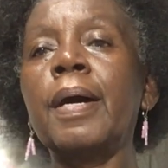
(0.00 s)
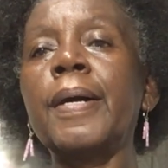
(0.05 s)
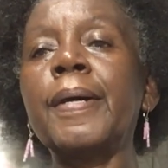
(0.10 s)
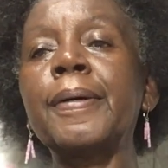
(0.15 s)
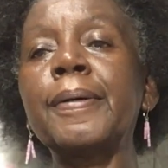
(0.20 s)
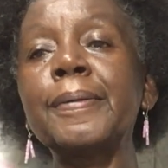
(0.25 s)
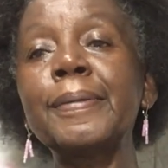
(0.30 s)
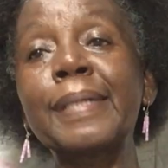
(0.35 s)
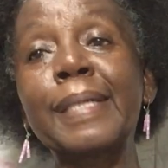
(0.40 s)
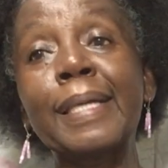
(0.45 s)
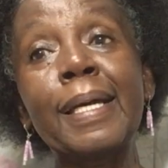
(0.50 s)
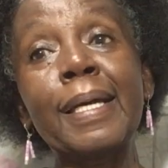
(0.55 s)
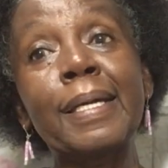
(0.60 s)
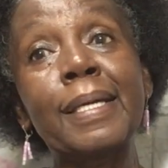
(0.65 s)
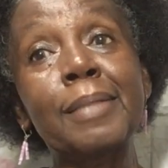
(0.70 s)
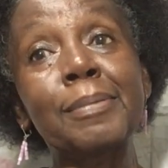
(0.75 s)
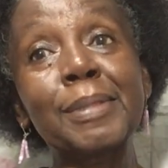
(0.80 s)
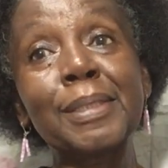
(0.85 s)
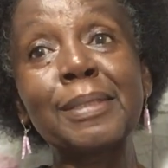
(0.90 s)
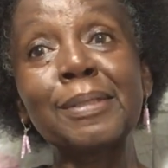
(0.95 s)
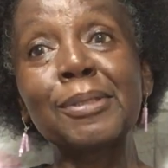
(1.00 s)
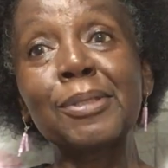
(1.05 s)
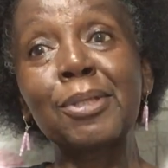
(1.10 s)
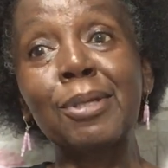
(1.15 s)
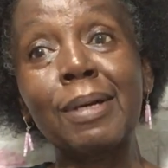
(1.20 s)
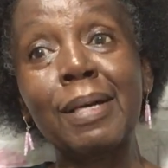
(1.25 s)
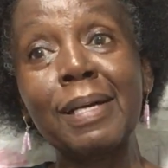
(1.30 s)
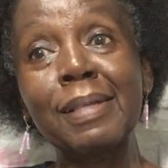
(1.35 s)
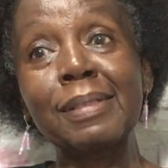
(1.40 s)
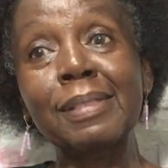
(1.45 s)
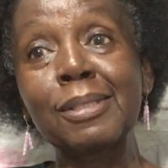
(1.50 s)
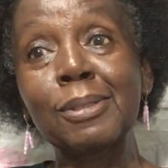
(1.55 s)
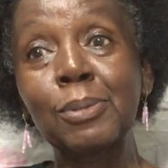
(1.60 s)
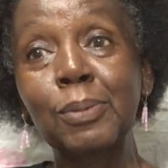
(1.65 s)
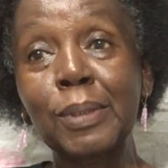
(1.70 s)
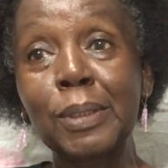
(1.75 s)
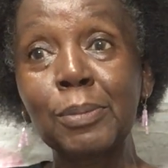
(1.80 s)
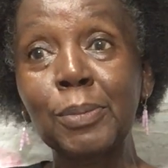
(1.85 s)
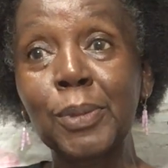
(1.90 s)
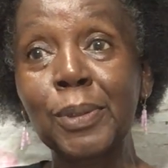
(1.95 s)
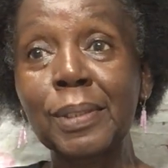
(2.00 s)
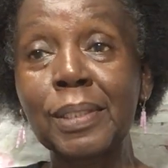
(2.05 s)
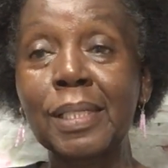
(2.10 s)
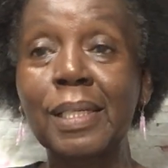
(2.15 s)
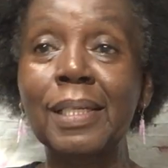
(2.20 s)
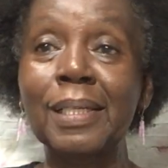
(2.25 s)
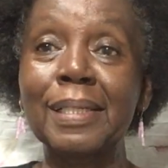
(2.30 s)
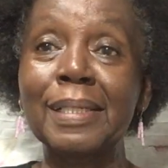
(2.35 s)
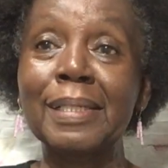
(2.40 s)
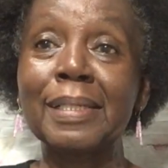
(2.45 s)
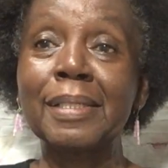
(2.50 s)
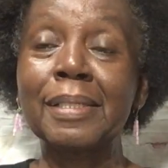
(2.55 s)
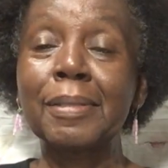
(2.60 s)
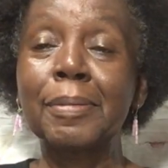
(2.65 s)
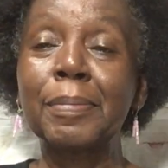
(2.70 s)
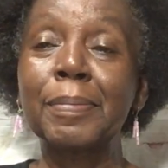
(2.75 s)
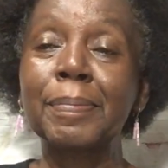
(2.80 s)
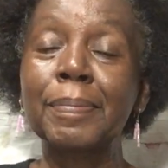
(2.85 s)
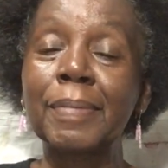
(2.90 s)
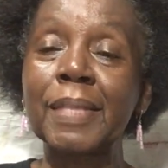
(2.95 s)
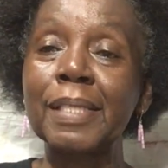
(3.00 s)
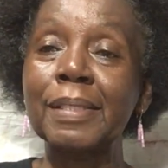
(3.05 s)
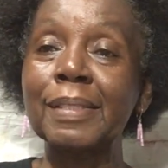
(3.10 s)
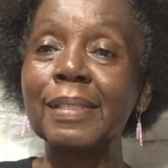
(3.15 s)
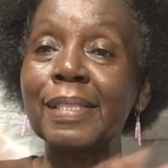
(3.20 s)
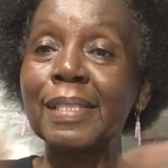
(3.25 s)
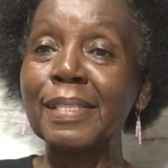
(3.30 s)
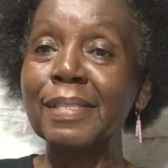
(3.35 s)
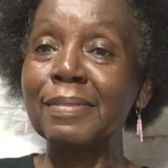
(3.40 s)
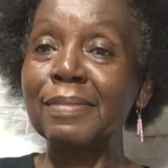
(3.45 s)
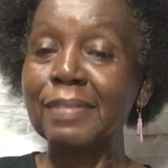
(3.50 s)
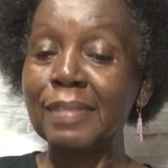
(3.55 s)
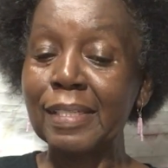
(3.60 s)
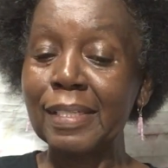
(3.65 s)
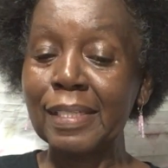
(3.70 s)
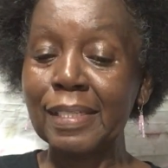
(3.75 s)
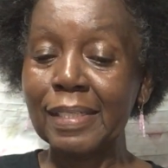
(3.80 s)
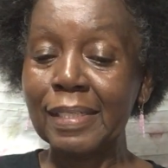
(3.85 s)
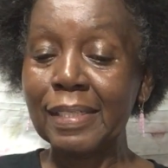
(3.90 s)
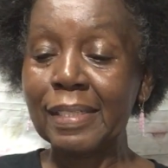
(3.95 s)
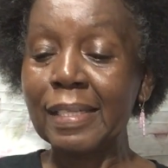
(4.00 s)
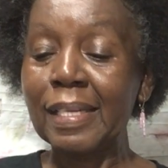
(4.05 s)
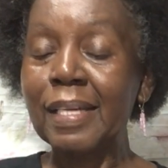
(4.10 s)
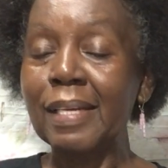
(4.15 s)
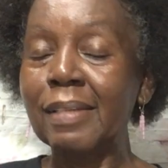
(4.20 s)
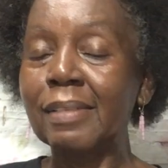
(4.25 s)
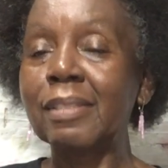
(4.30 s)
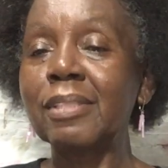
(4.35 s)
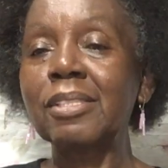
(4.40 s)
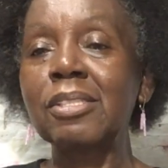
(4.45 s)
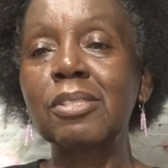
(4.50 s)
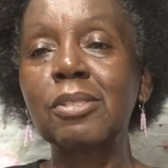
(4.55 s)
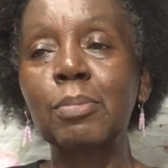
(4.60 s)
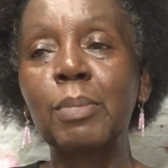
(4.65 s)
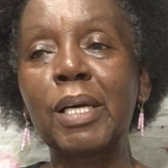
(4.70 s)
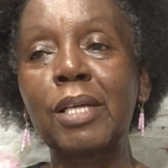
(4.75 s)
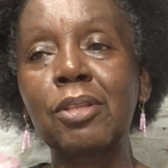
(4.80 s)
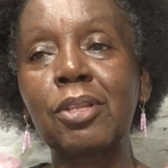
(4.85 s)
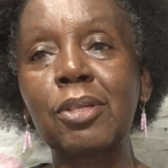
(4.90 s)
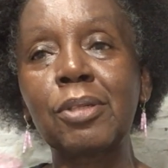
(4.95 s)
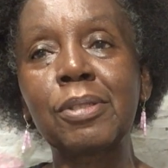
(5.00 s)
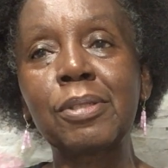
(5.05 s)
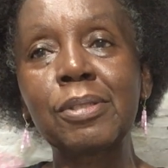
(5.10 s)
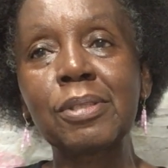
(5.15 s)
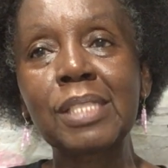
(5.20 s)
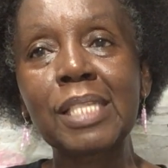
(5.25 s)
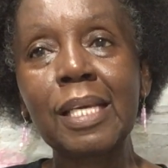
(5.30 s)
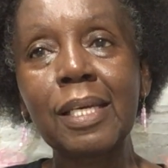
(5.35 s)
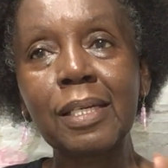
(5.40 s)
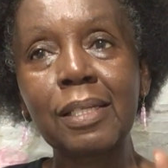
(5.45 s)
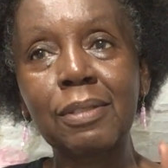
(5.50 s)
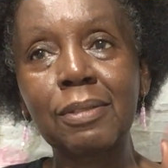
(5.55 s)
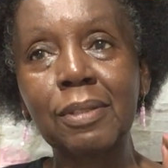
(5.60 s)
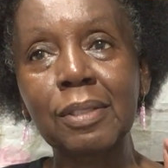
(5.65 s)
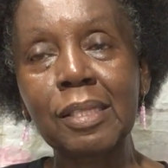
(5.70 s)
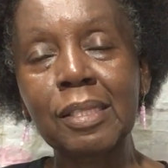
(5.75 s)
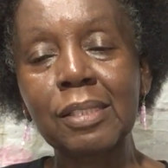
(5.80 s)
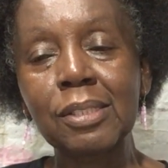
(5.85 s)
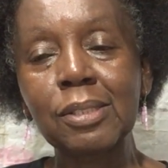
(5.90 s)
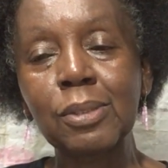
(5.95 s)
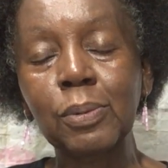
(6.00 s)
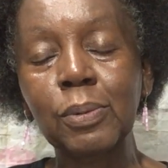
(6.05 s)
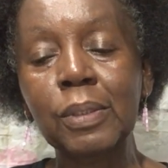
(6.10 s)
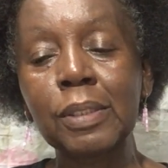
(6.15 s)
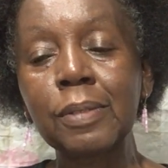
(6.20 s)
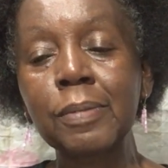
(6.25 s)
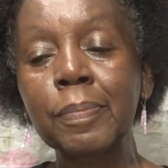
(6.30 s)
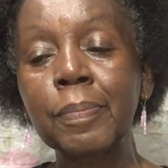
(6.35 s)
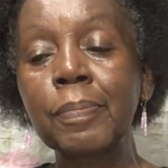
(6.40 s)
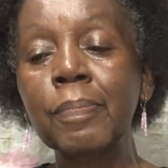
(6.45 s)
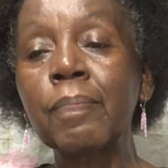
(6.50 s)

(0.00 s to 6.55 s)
Okay, I'm going to try this one more time. Good evening. This is my third take on this one.